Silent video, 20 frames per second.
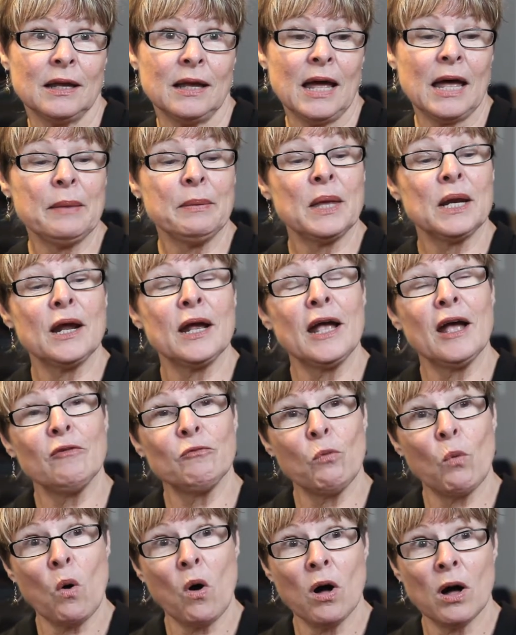And then I have
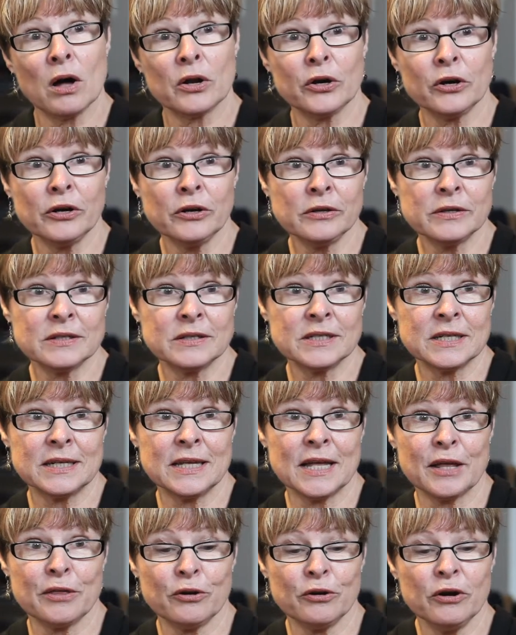water
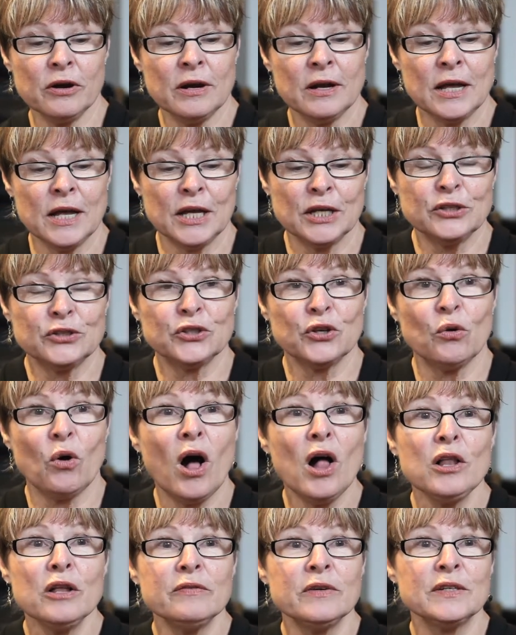together. And so
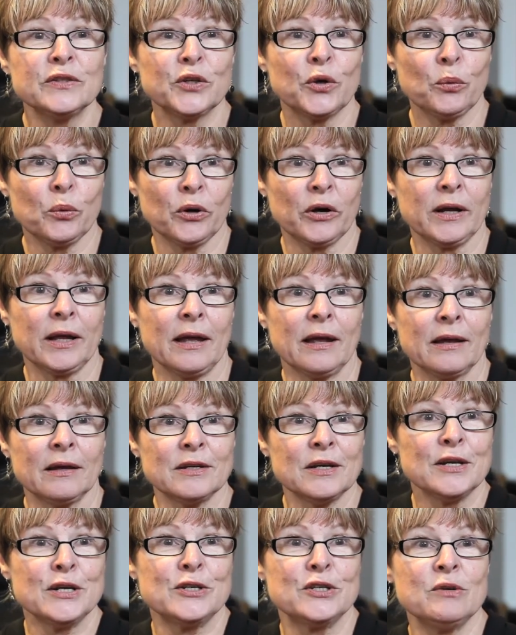all of us are working
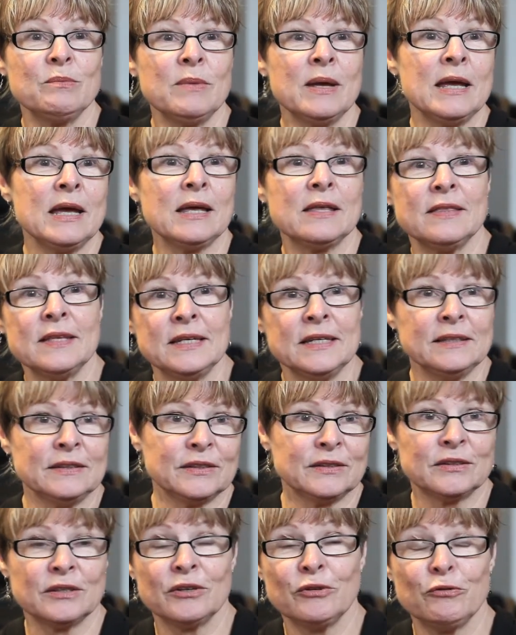to make
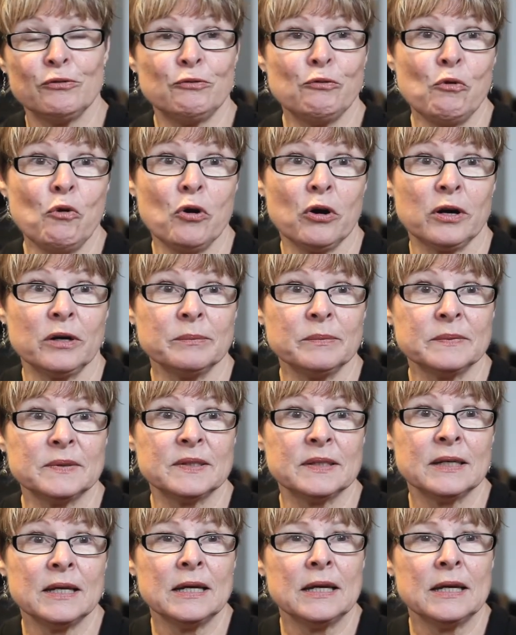these forms.